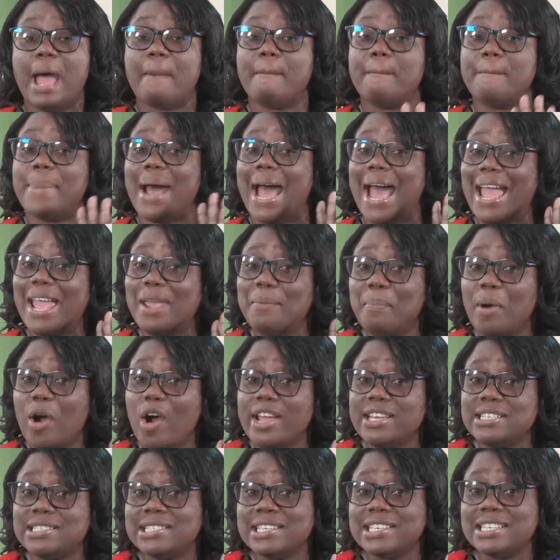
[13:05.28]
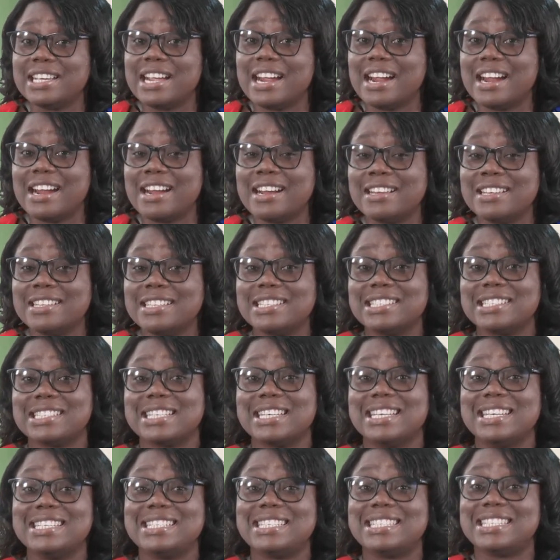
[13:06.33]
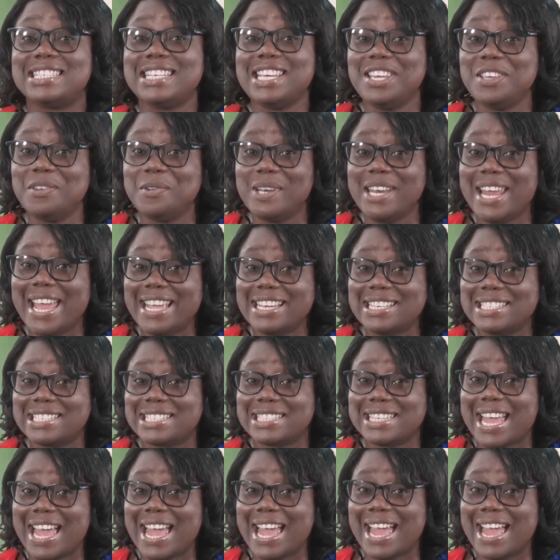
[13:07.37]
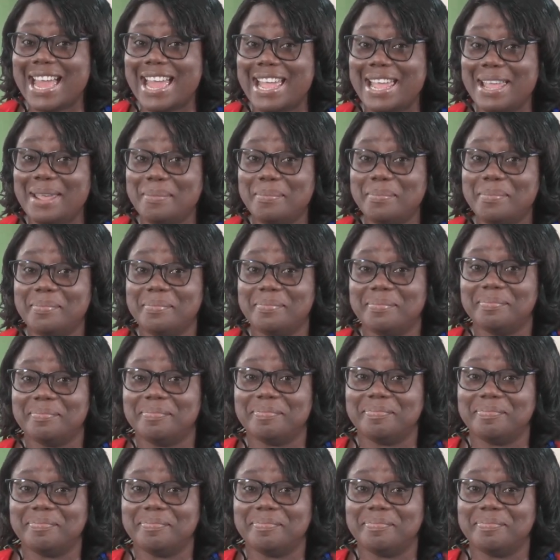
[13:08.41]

Bye, boys and girls. See you next time.